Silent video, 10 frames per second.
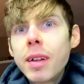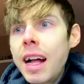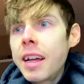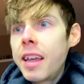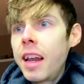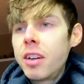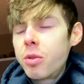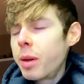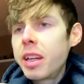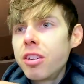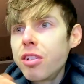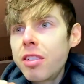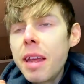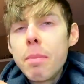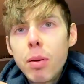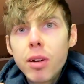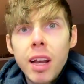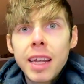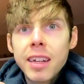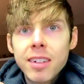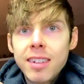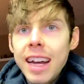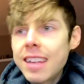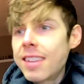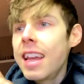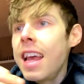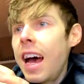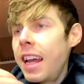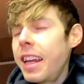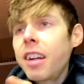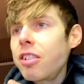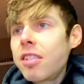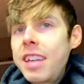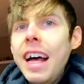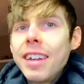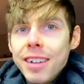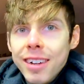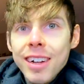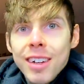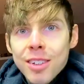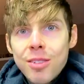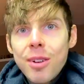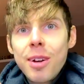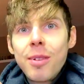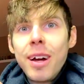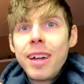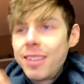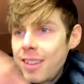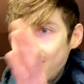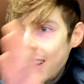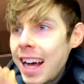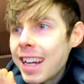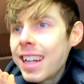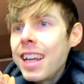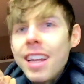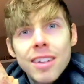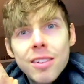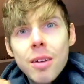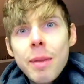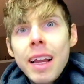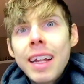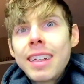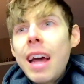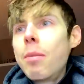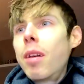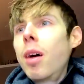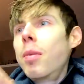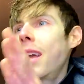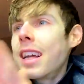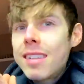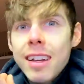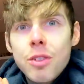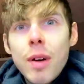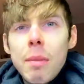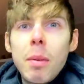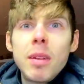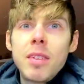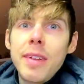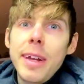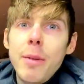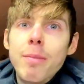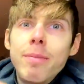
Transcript: calculators where you can just input like your stats and it'll just tell you straight away. So that is going to be linked down below. But yes, let's wrap up this video.